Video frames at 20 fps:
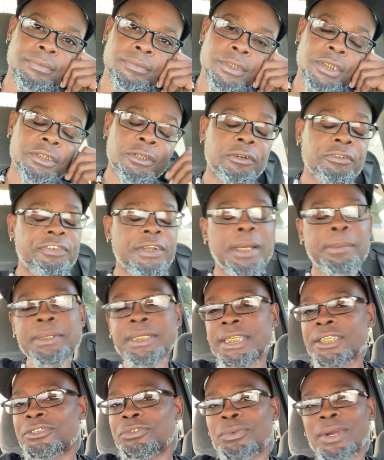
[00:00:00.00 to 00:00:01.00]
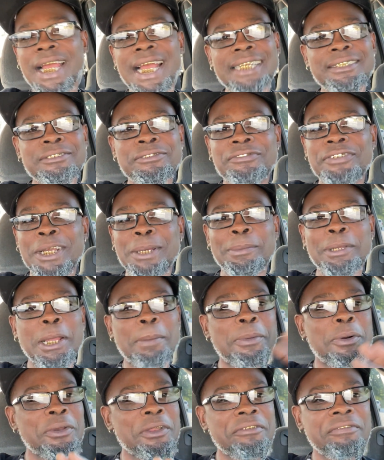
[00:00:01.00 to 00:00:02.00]
So family, this rise and family,
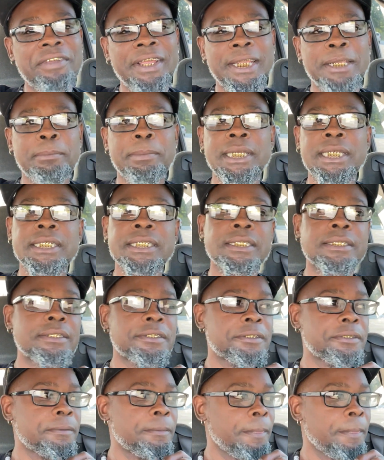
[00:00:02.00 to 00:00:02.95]
I'm only been because